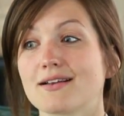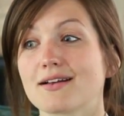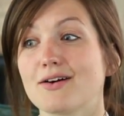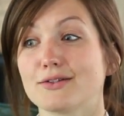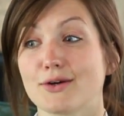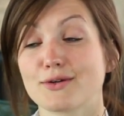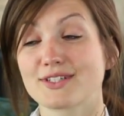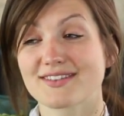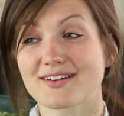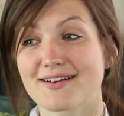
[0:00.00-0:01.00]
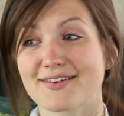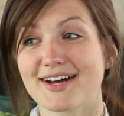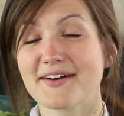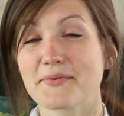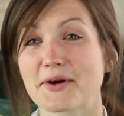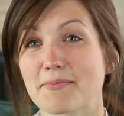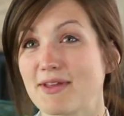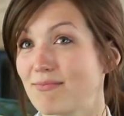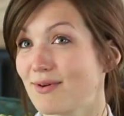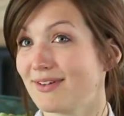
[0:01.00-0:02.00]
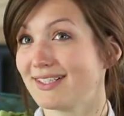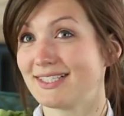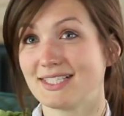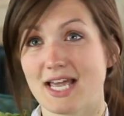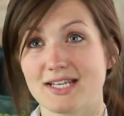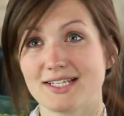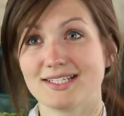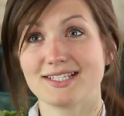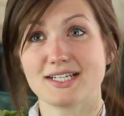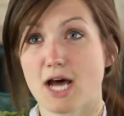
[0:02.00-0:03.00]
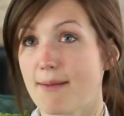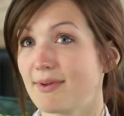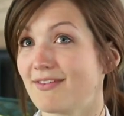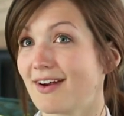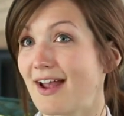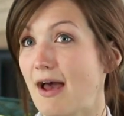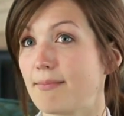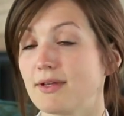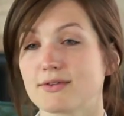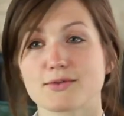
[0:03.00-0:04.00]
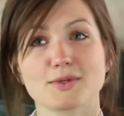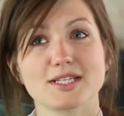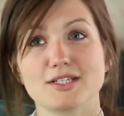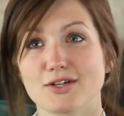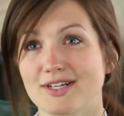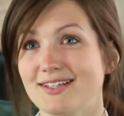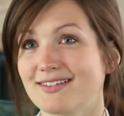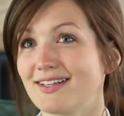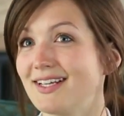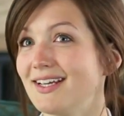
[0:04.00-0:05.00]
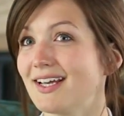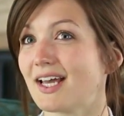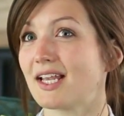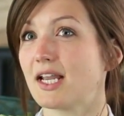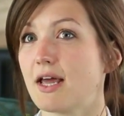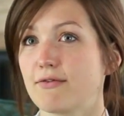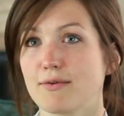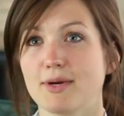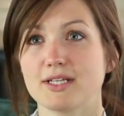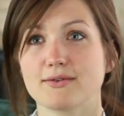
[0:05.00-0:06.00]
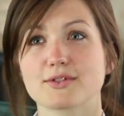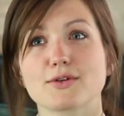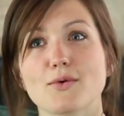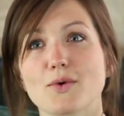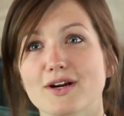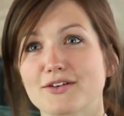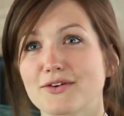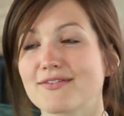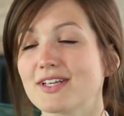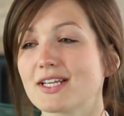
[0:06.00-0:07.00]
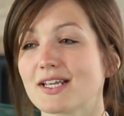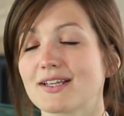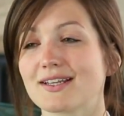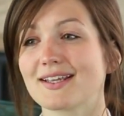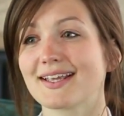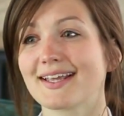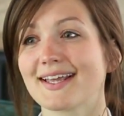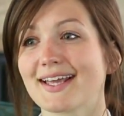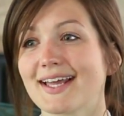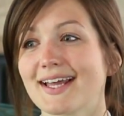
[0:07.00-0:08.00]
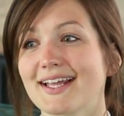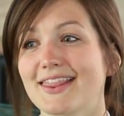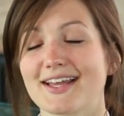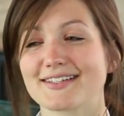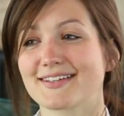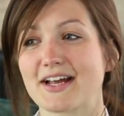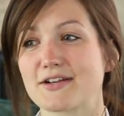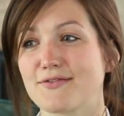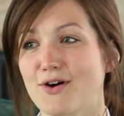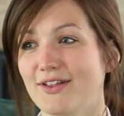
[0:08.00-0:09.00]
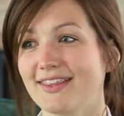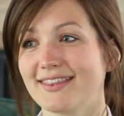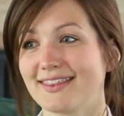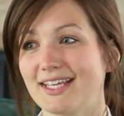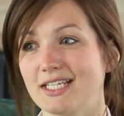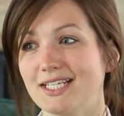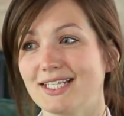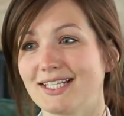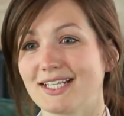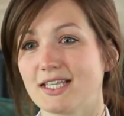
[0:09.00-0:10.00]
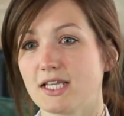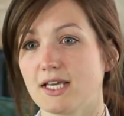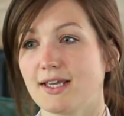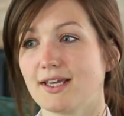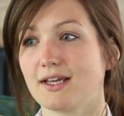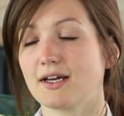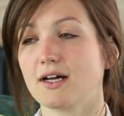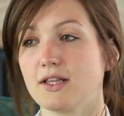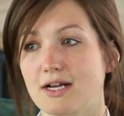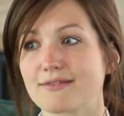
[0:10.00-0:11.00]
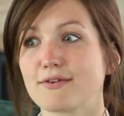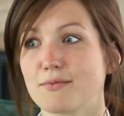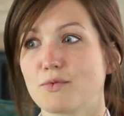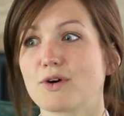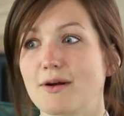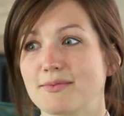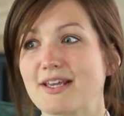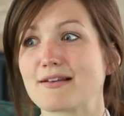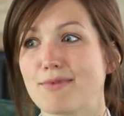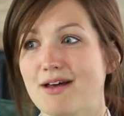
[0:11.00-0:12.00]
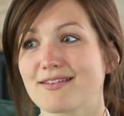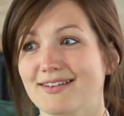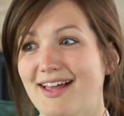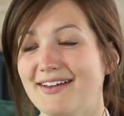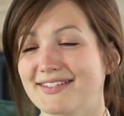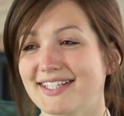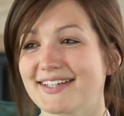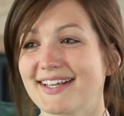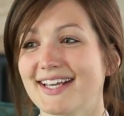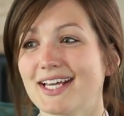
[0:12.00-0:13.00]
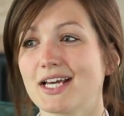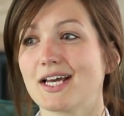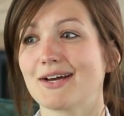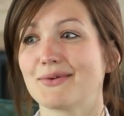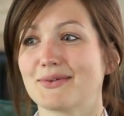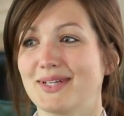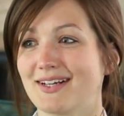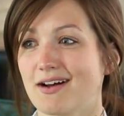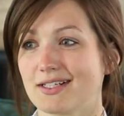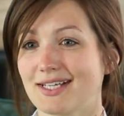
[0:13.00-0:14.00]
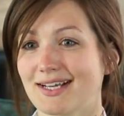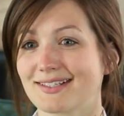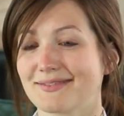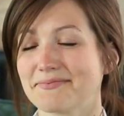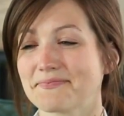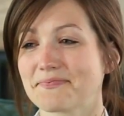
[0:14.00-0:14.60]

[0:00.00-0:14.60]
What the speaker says: called Ostrava, where people tended to not be very happy. It was a really dirty city, and everybody was so work driven, and that's kind of all they did. And a lot of them were upset about their lives, and when we'd contact them,